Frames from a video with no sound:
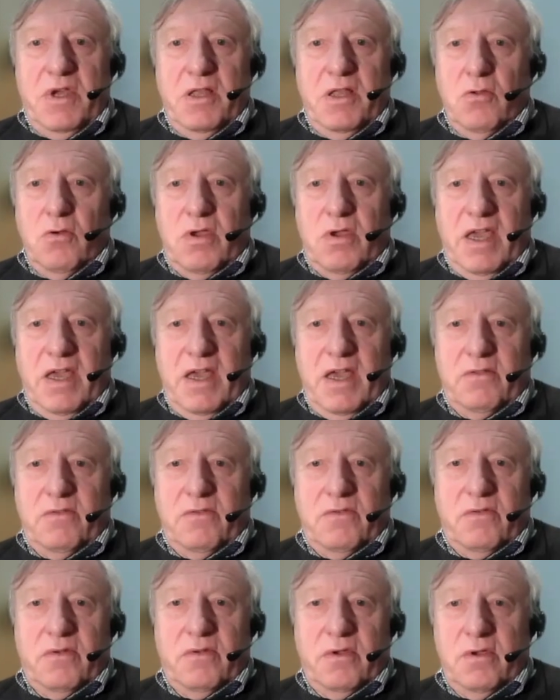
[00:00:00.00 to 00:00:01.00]
look at
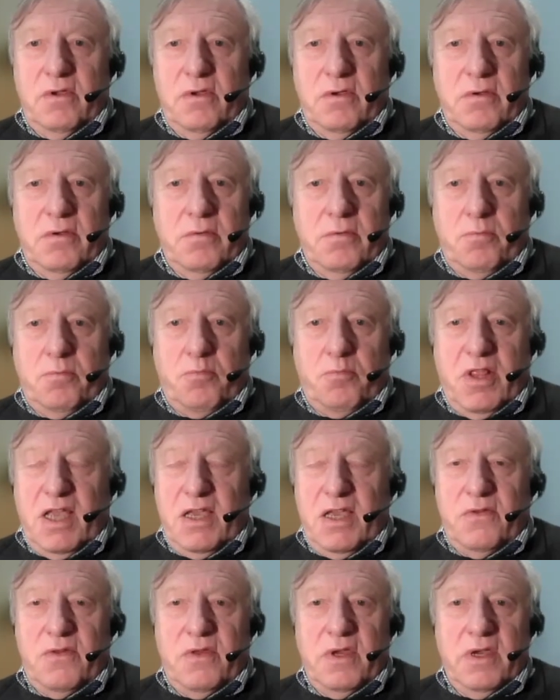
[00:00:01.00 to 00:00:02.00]

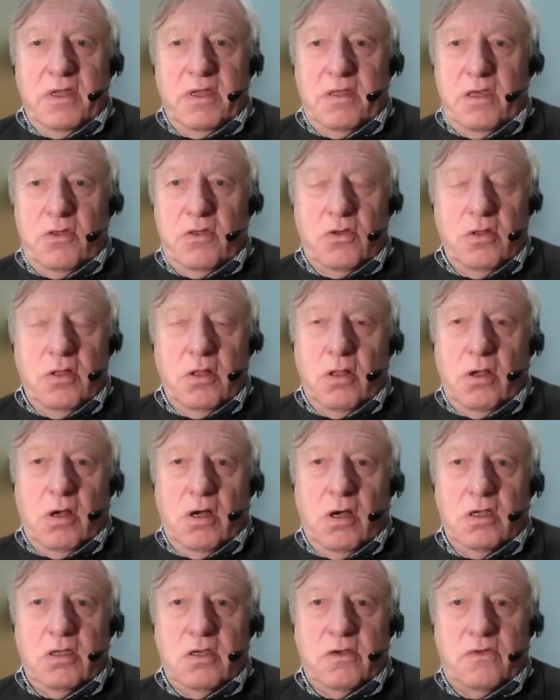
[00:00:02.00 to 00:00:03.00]
placing additional
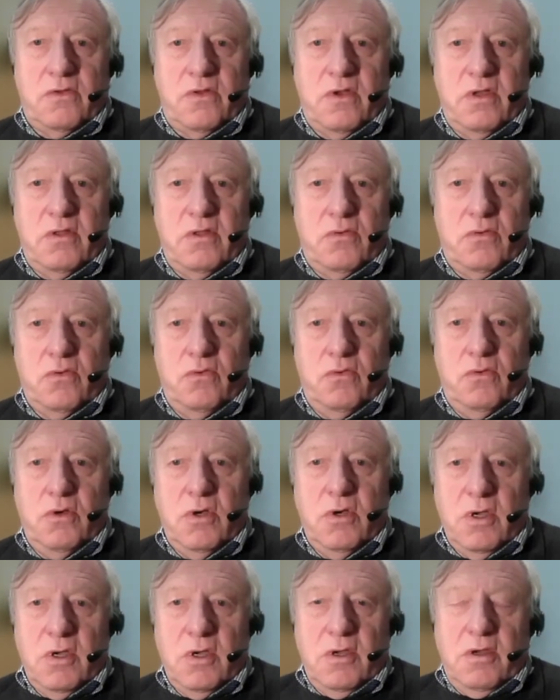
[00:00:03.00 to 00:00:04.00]
orders into
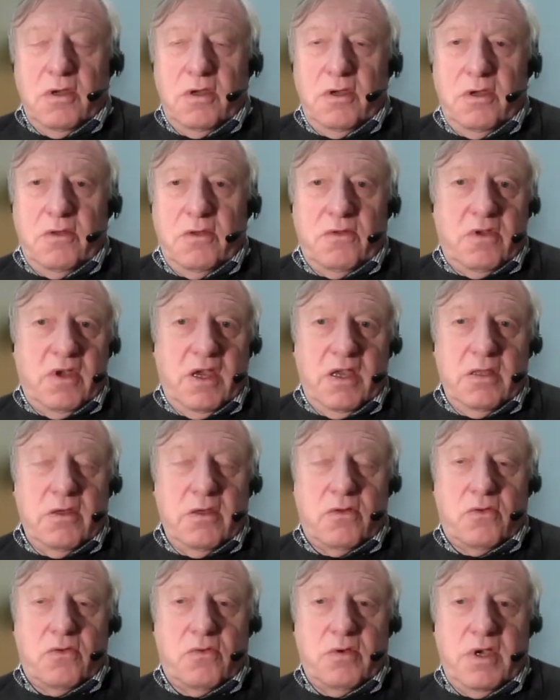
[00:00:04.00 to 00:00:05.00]
the
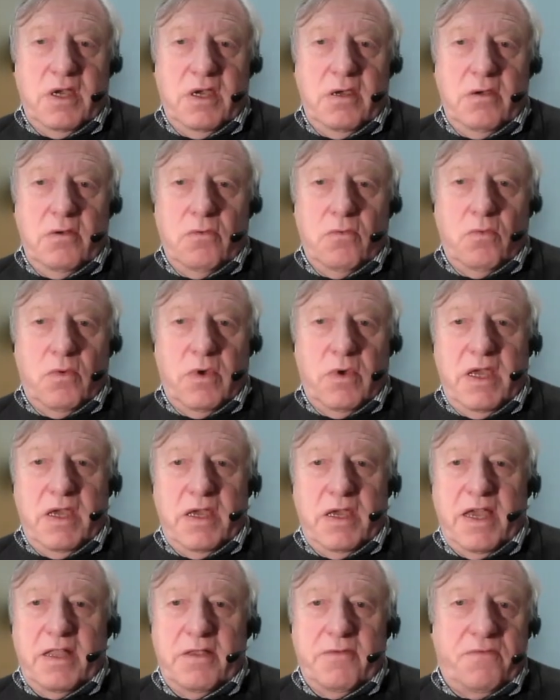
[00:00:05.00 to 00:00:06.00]
industry, we
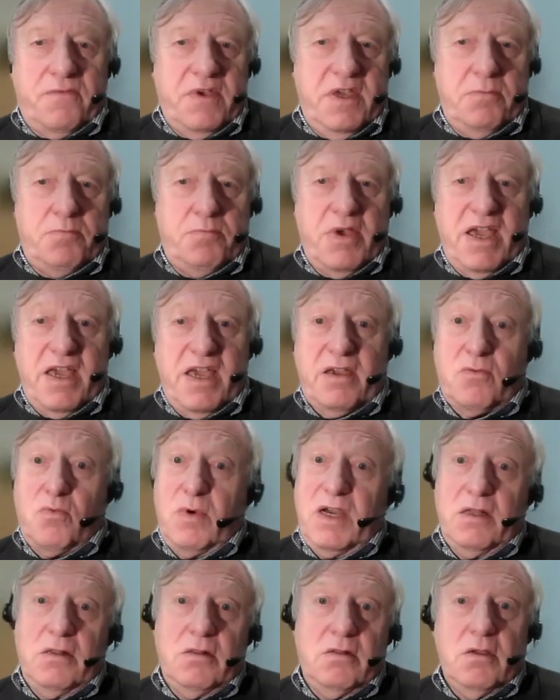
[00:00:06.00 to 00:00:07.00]
get a feedback,
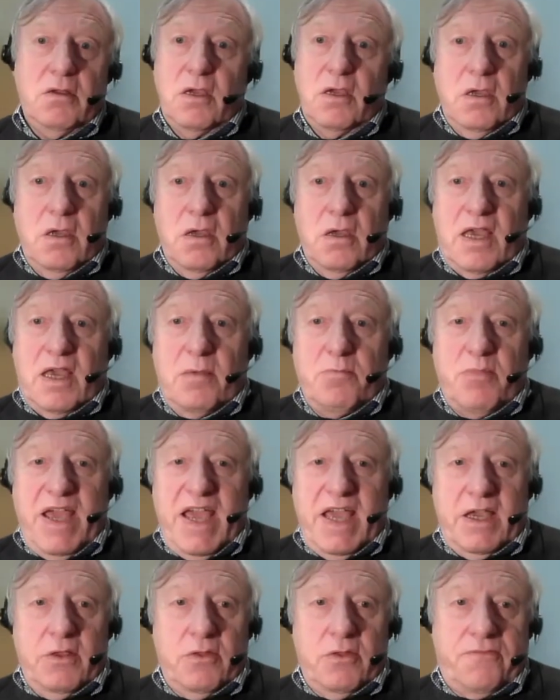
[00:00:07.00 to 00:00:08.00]
well, come
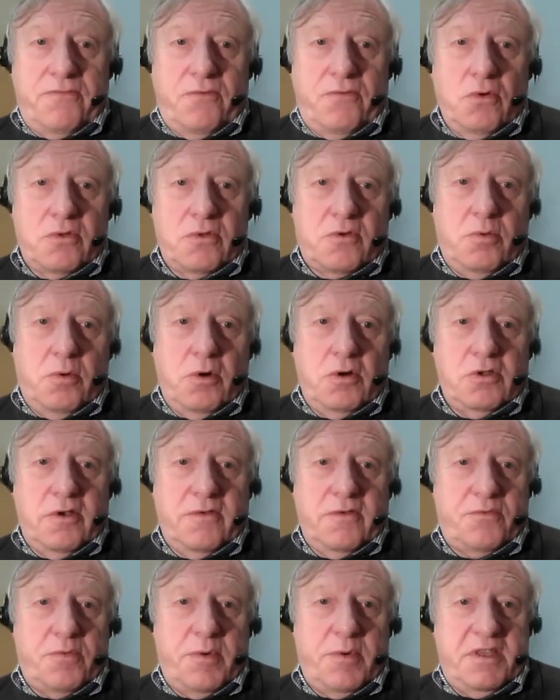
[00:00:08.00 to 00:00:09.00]
back in the fourth quarter
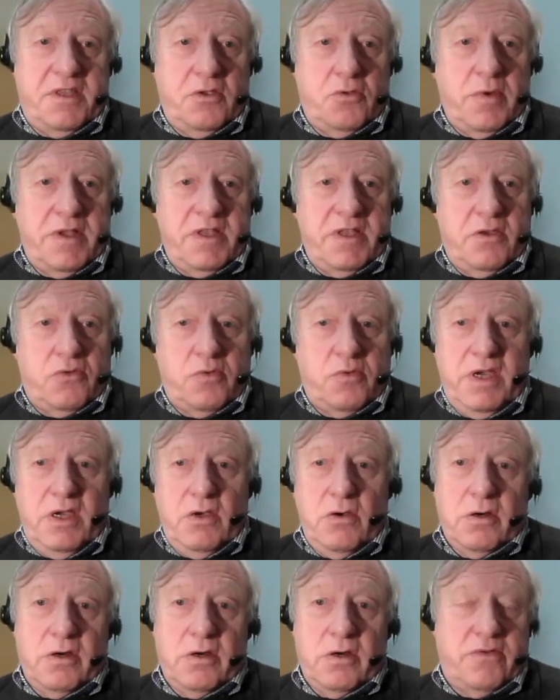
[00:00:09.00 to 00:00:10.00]
of 2023,
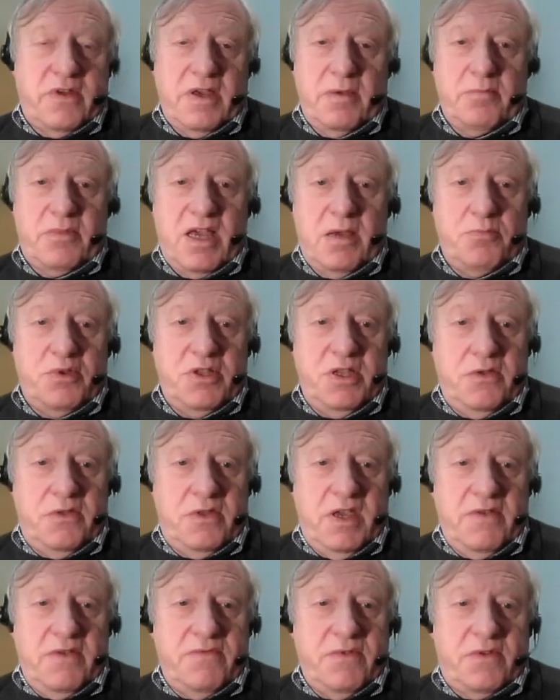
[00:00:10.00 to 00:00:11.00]
or some
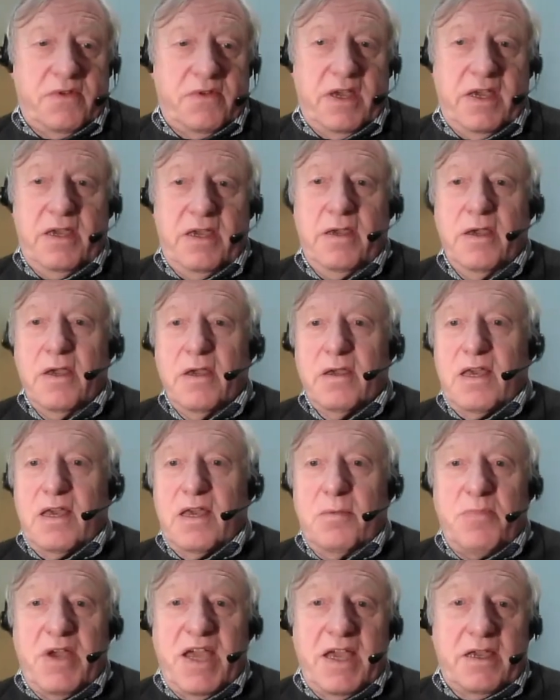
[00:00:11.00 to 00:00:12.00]
companies even say
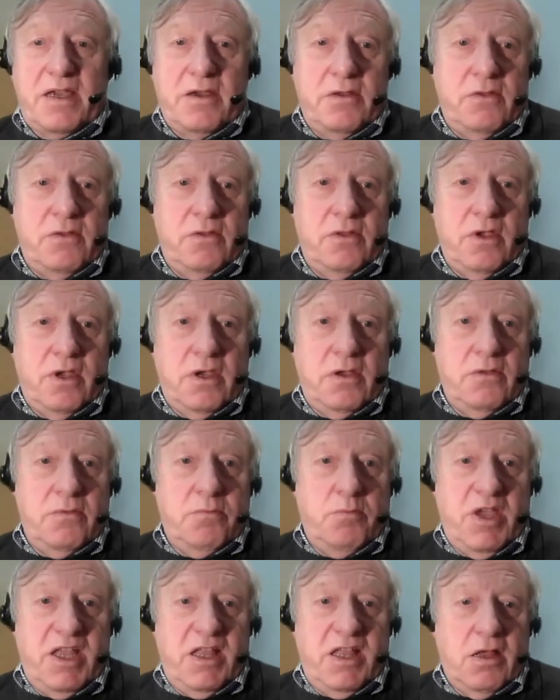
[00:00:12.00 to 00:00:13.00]
come back
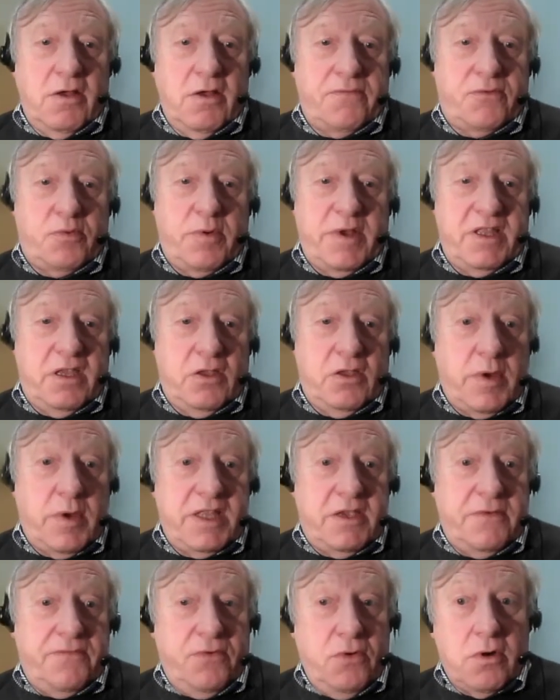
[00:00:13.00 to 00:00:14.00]
in middle of
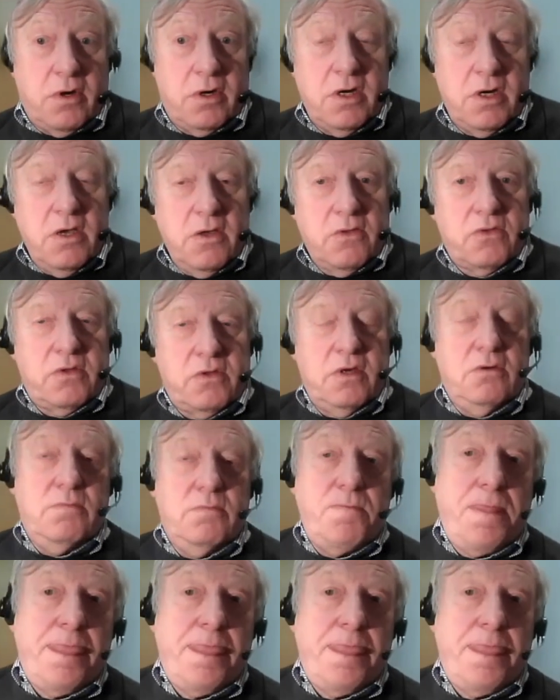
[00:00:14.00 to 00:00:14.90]
2024. So